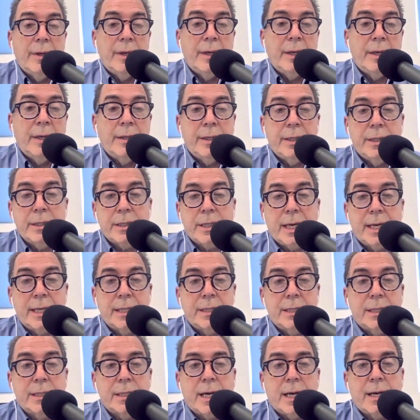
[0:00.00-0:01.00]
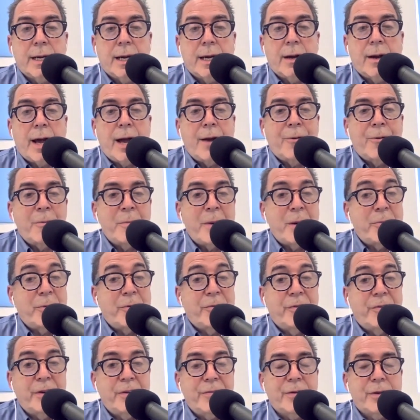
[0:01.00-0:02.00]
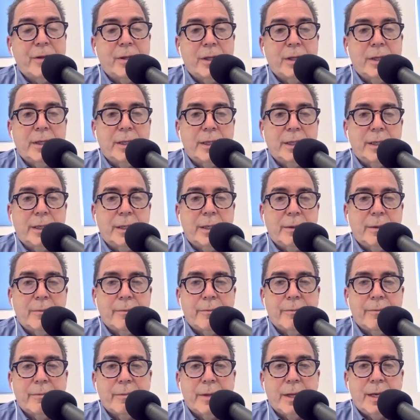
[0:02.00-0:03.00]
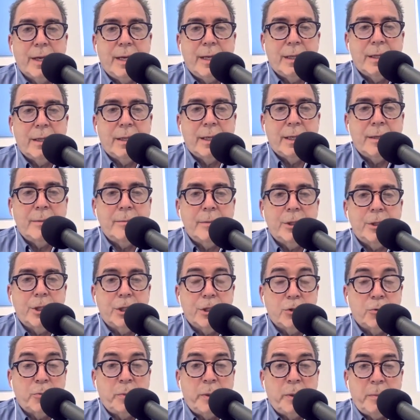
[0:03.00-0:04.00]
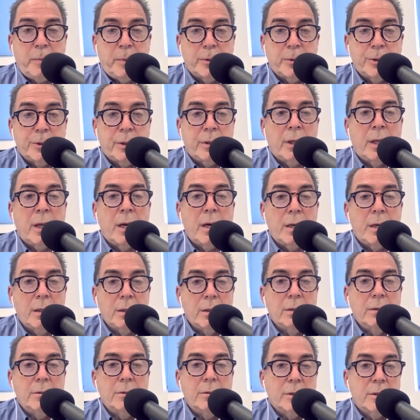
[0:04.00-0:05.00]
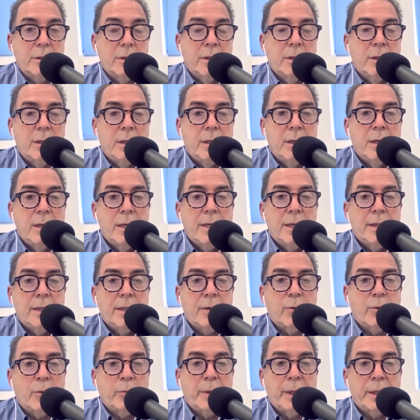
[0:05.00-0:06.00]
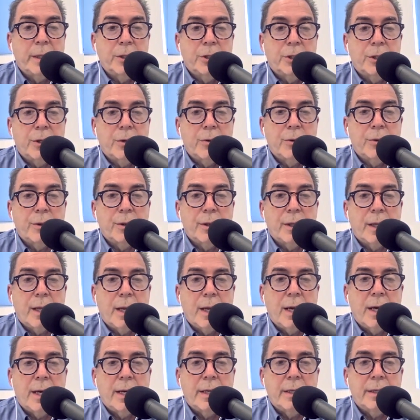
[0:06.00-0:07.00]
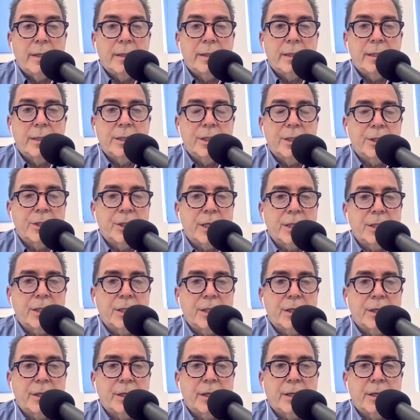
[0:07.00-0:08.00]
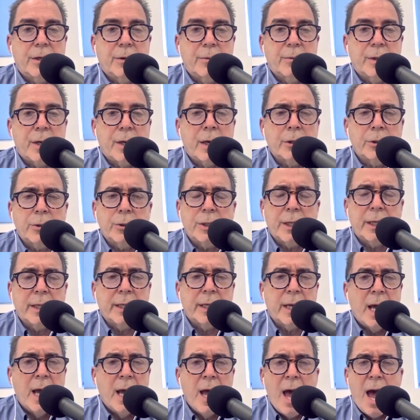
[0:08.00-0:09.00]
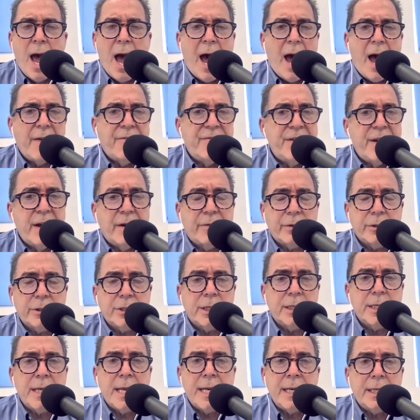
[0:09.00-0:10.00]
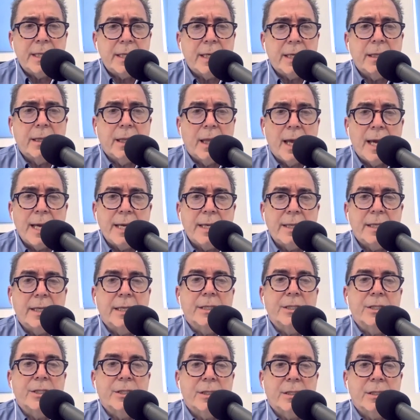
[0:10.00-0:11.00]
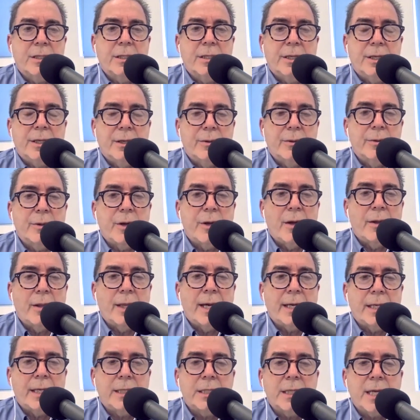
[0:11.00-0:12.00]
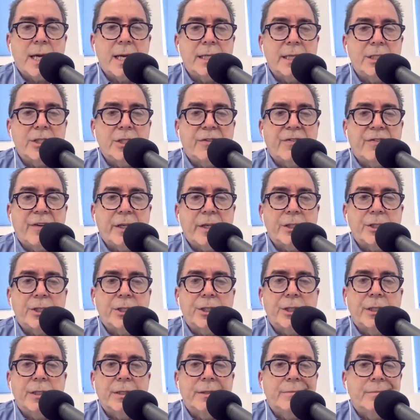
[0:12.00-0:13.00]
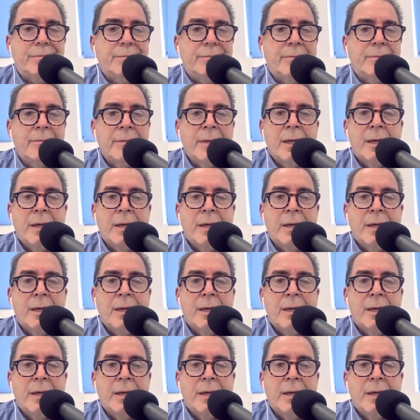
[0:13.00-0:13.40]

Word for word: In these cases, I remember vividly images of people's lungs that were being shown online to suggest that, you know, doctors saying, I've never seen anything like this, you know, like a science fiction,